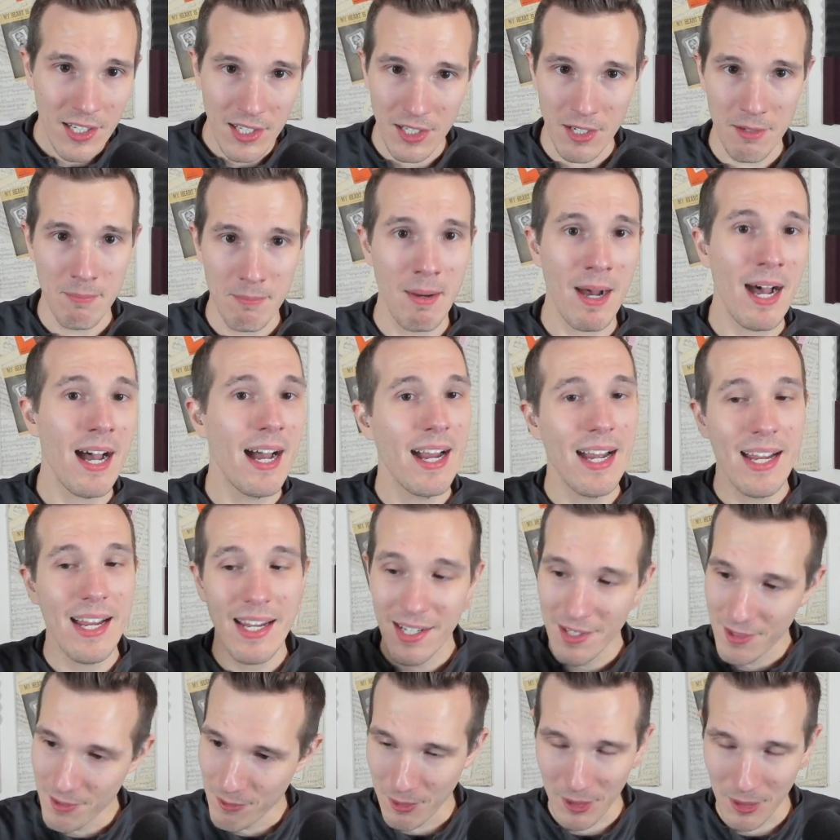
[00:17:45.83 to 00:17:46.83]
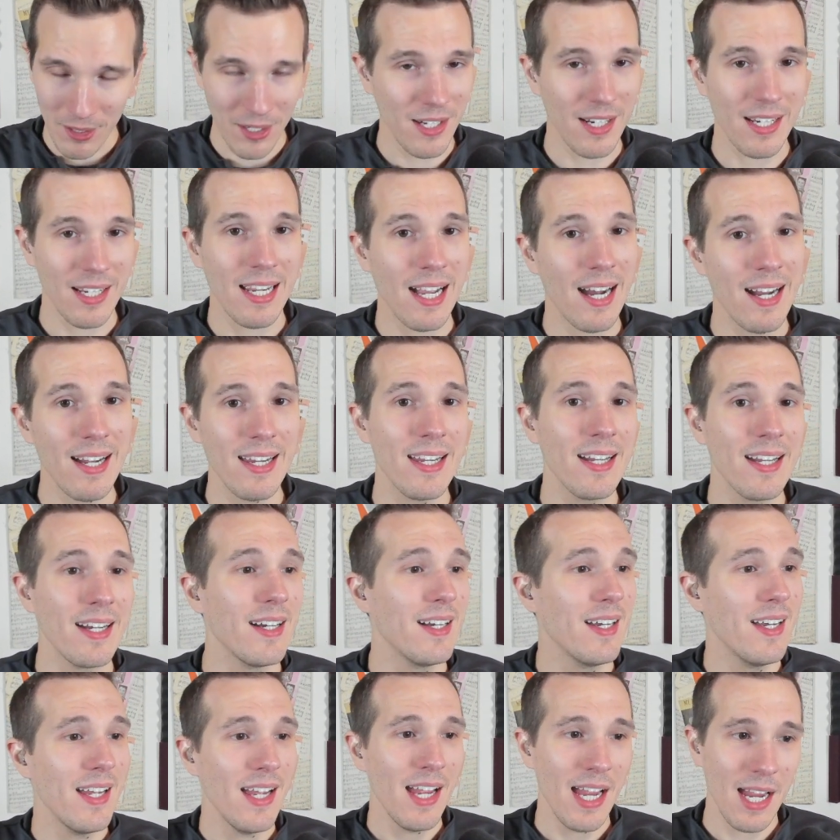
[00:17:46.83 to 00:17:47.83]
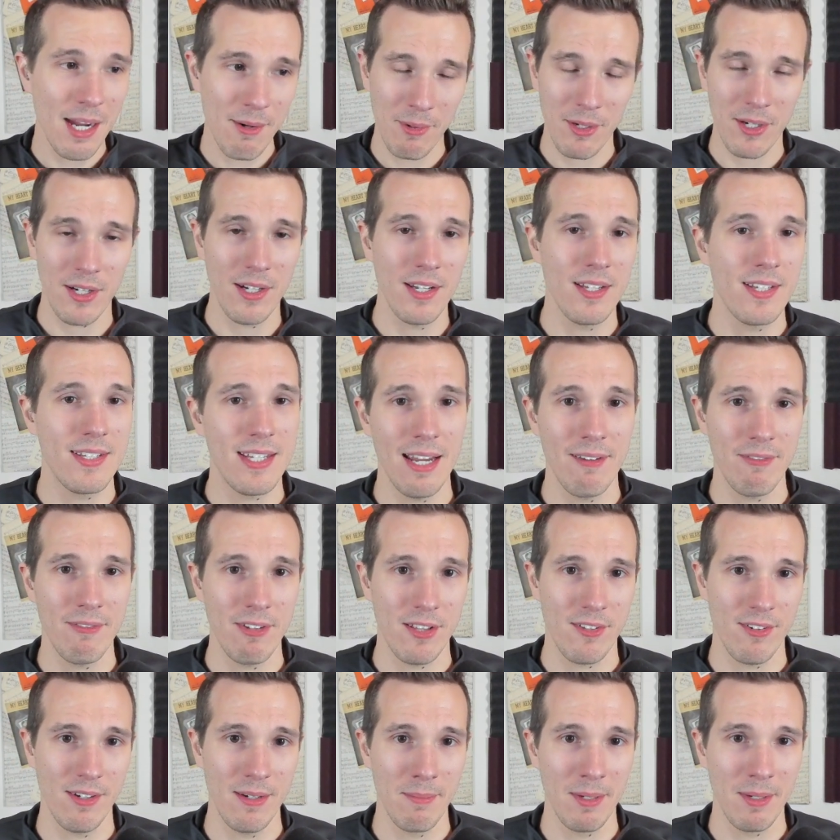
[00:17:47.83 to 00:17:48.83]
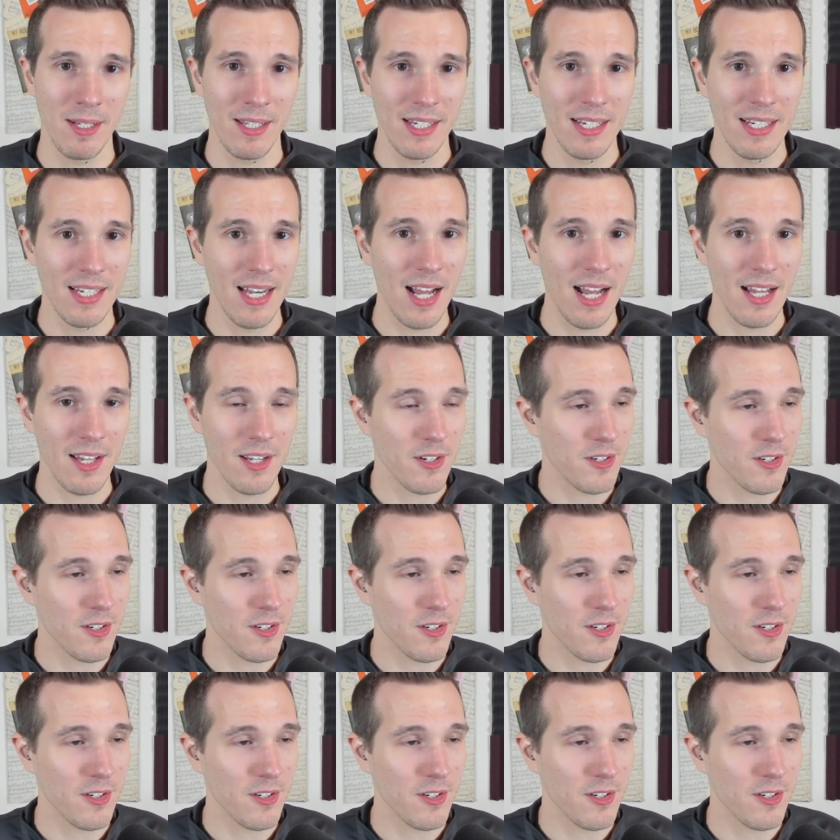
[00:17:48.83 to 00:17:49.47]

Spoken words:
goodbye, we're going to cut you, and we're going to save the $3 million.